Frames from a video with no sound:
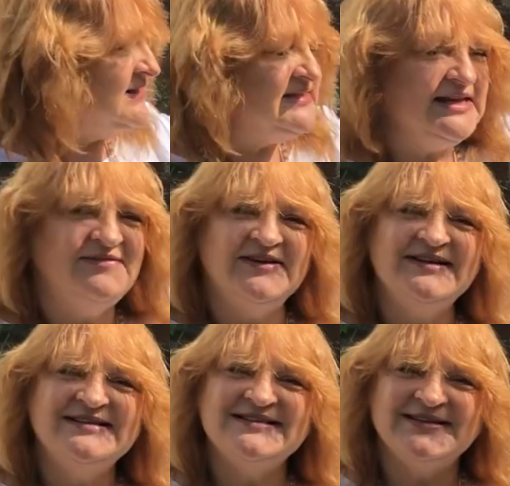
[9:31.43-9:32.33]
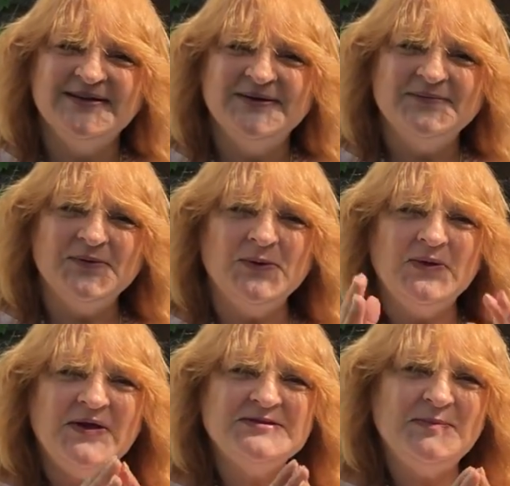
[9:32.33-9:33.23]
the divas, all
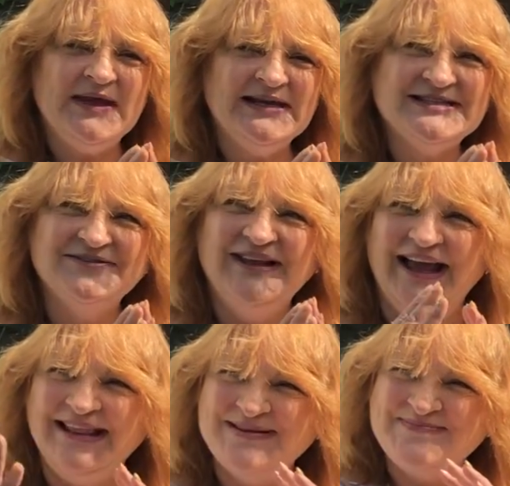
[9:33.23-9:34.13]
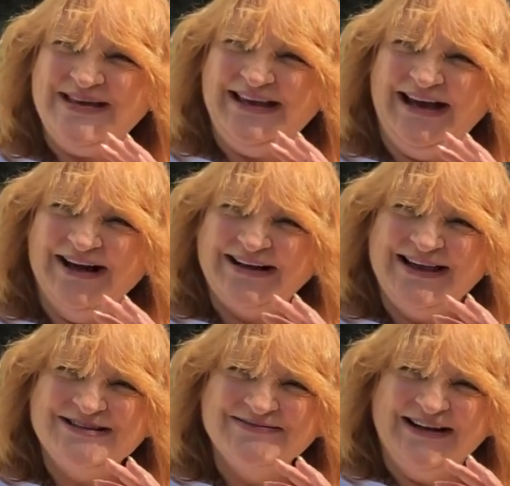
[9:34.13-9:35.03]
those beings of light, the bee,
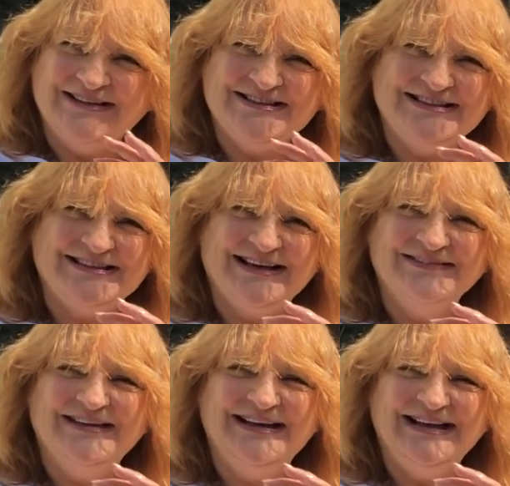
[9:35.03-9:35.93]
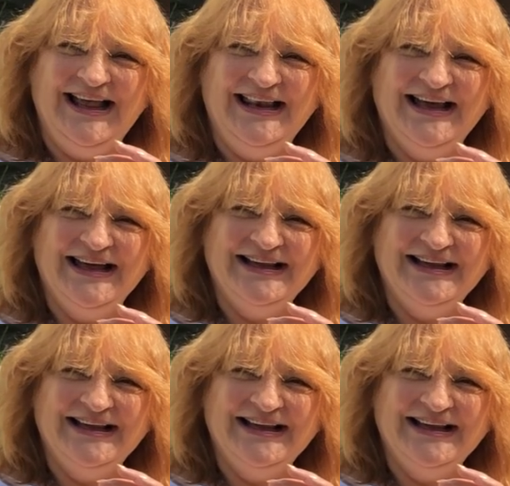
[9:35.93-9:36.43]
Archangel Michael's just come in. Hello.